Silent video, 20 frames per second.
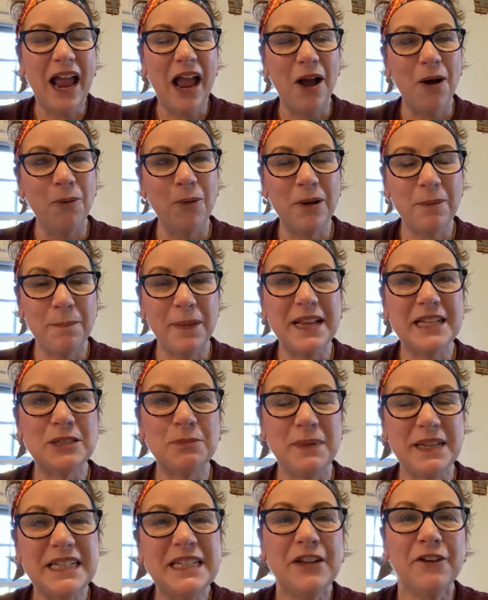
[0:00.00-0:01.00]
what makes
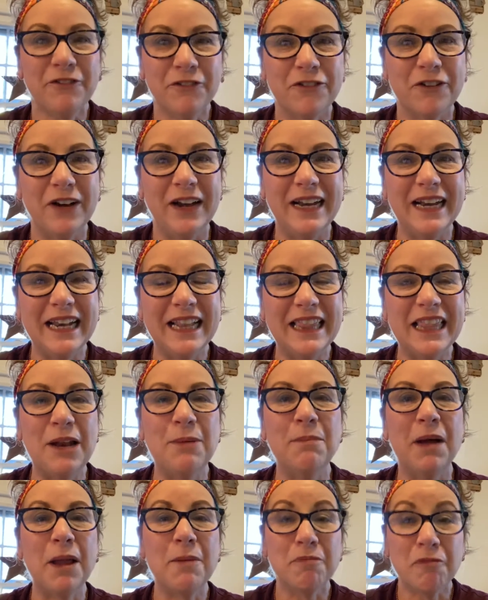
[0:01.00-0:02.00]
me different than
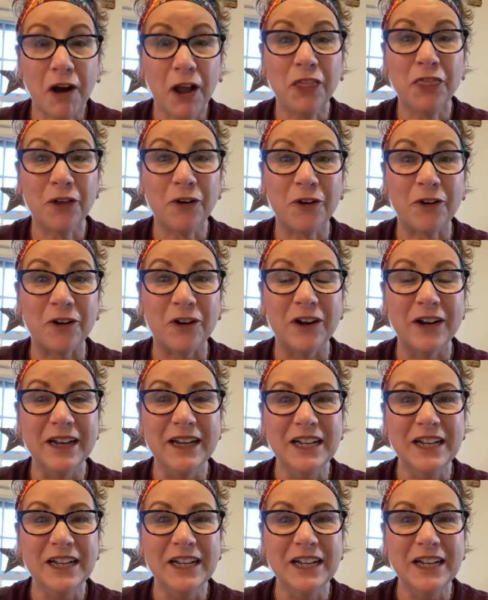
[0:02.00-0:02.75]
my brother.